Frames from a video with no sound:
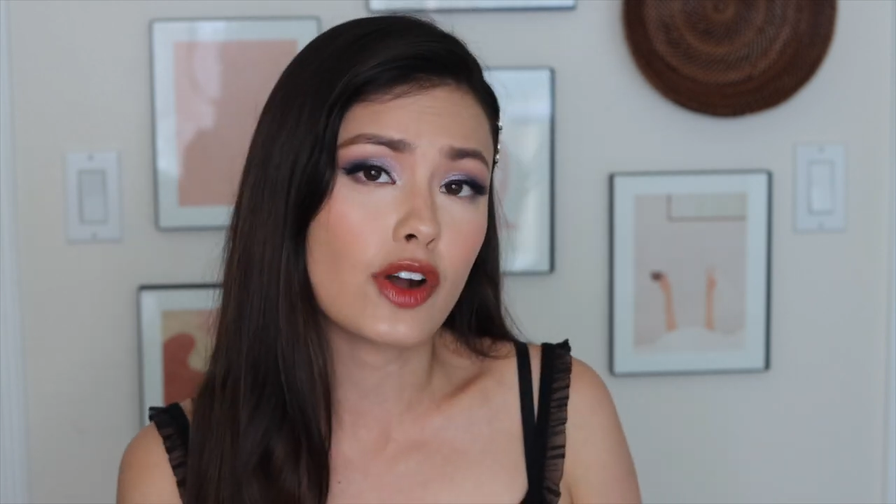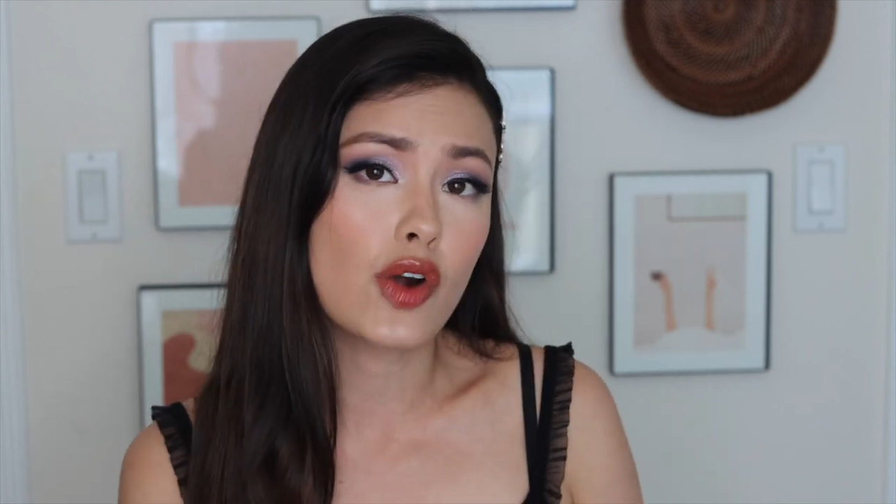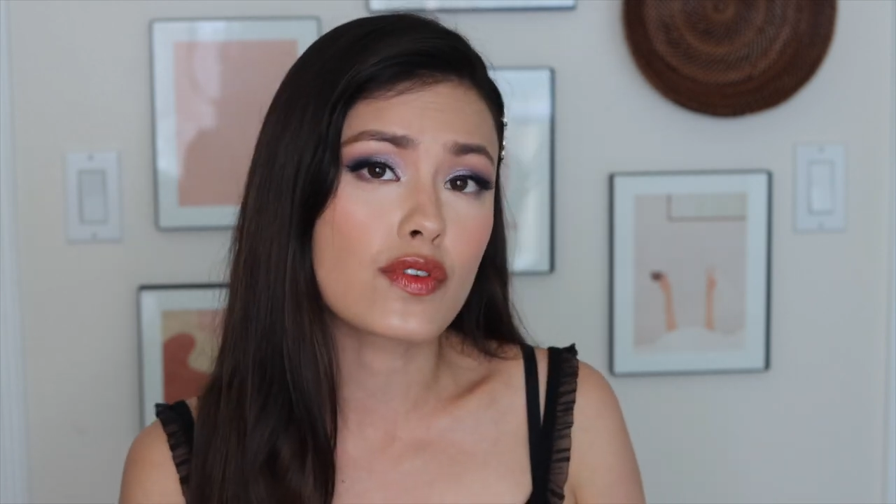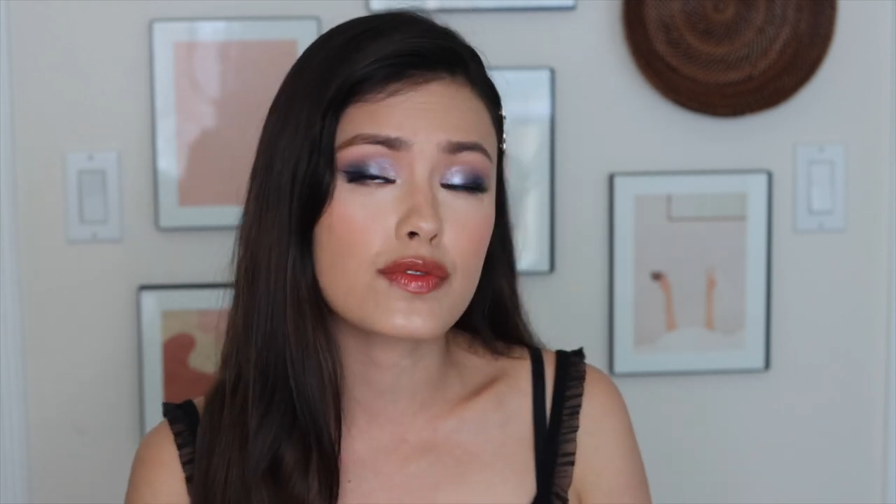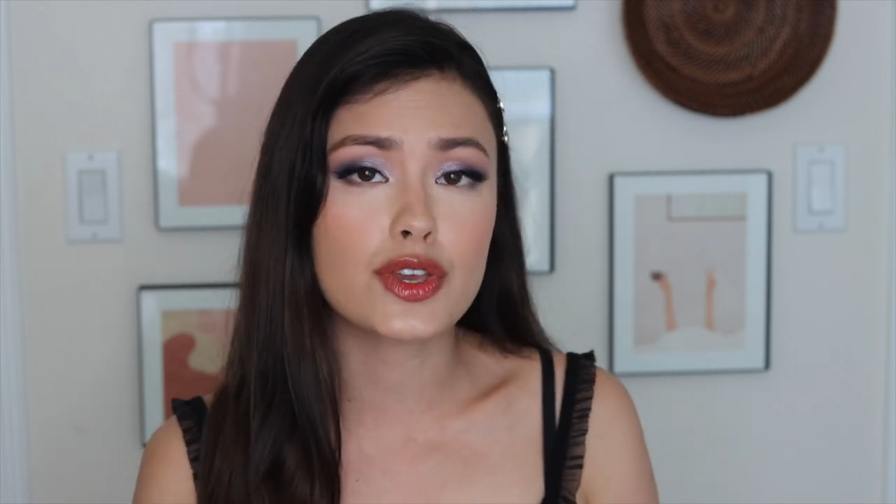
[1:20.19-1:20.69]

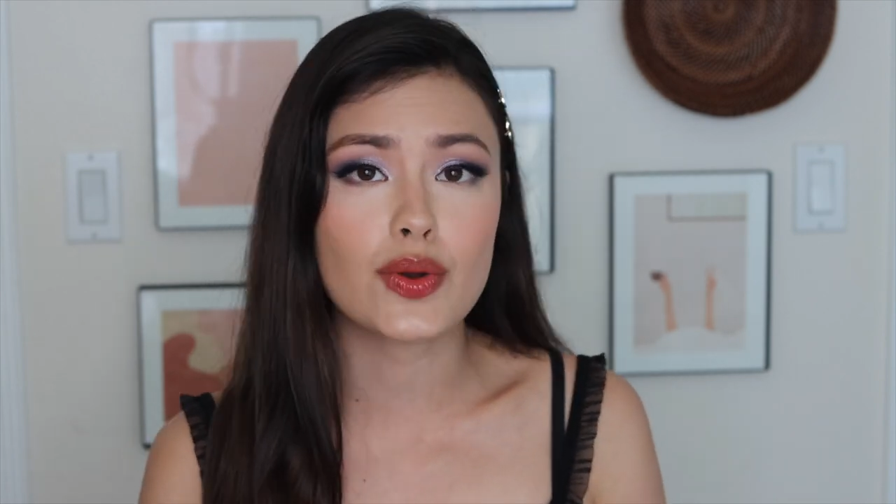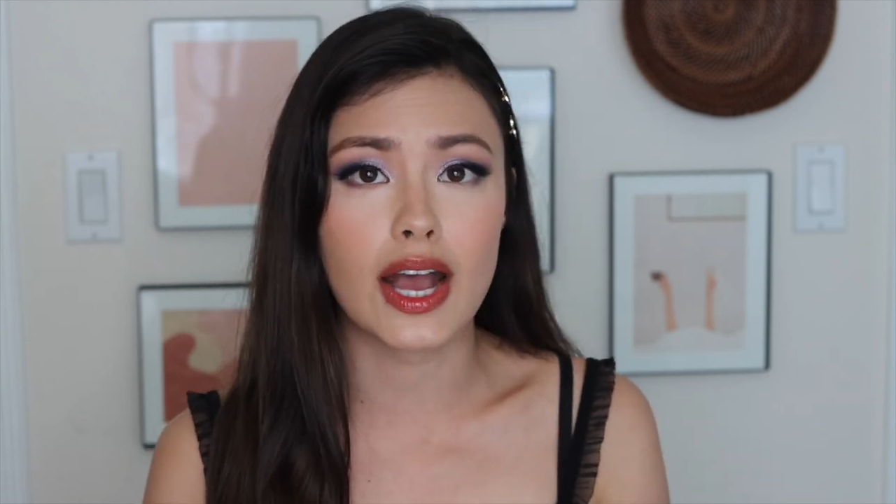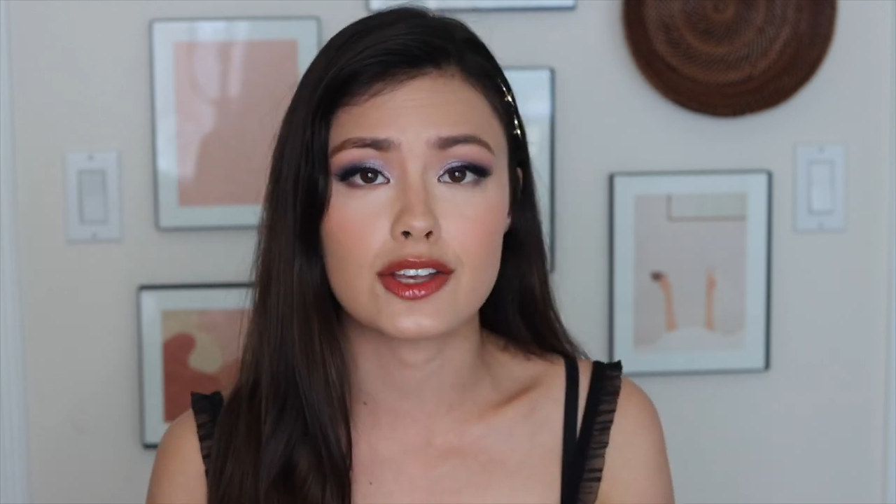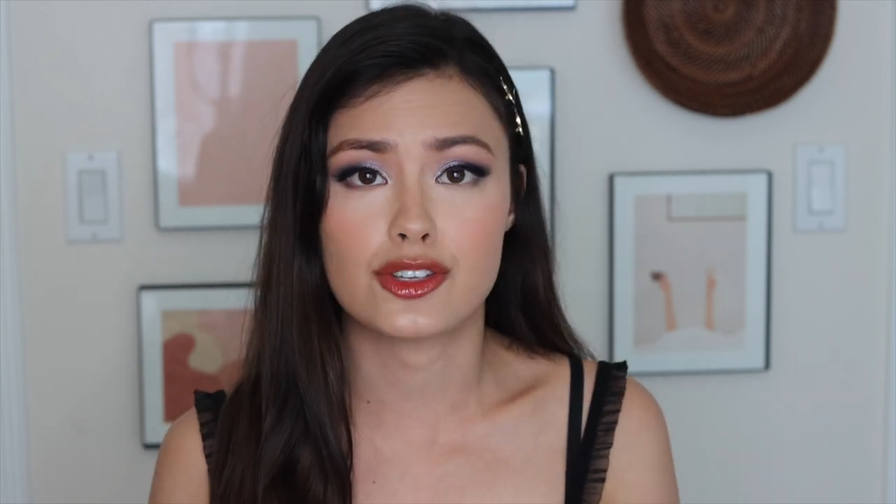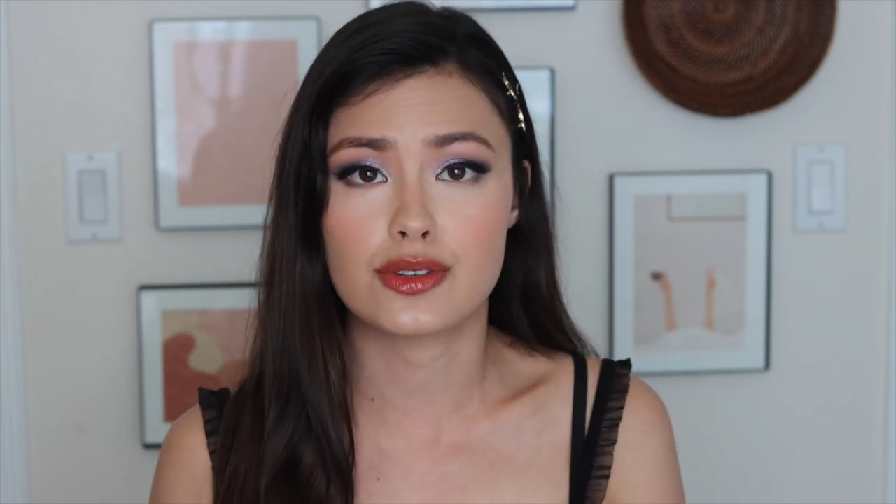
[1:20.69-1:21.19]
overview
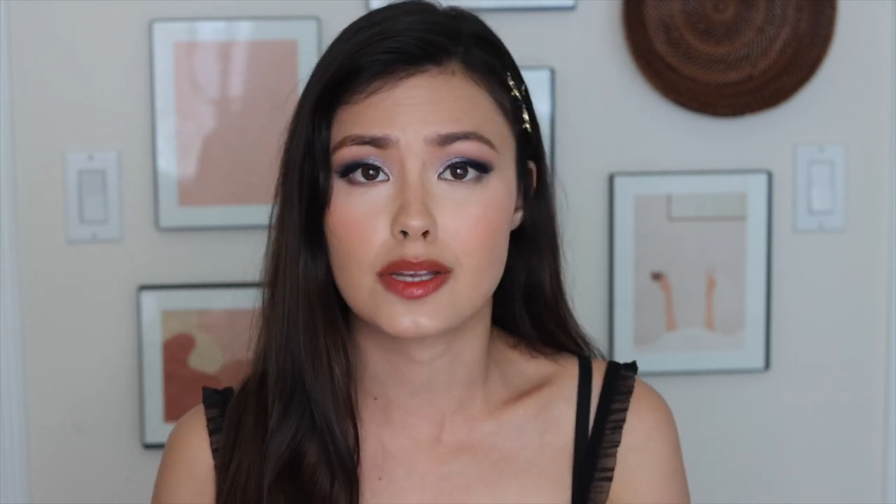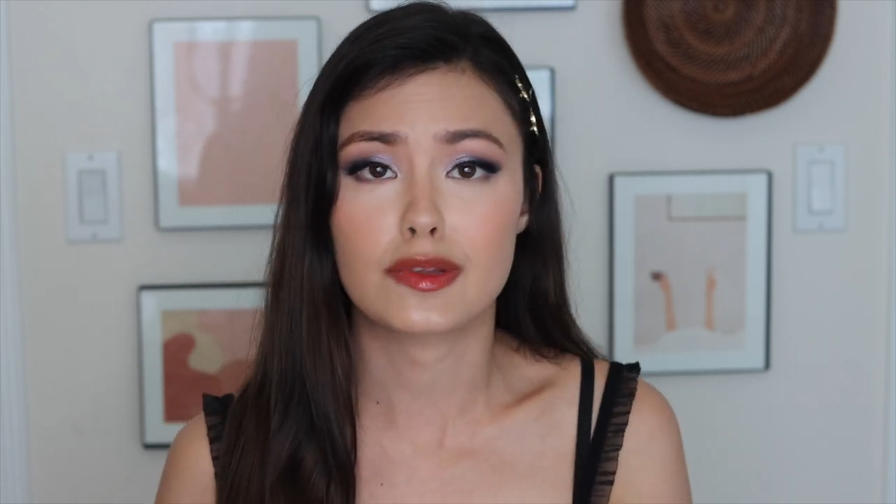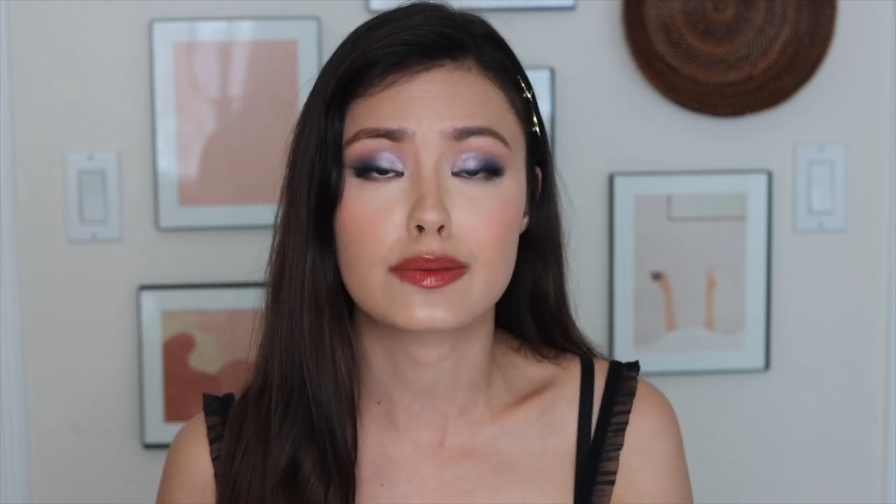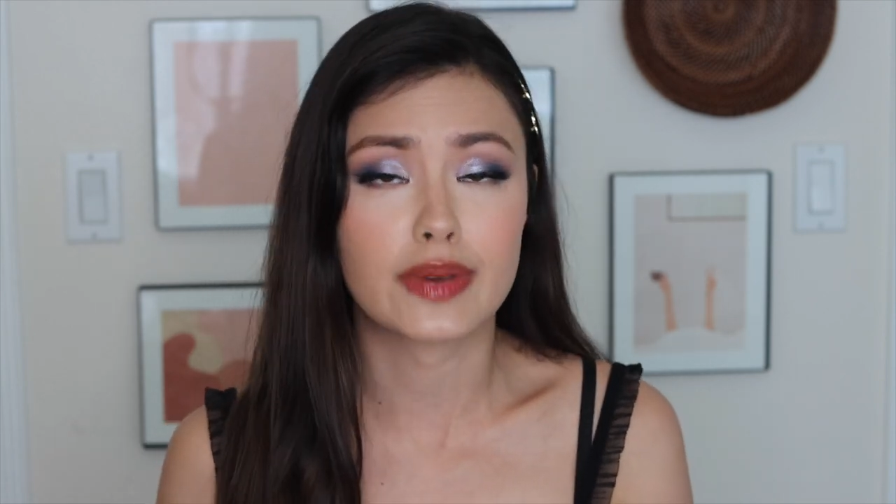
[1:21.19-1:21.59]
as to some of the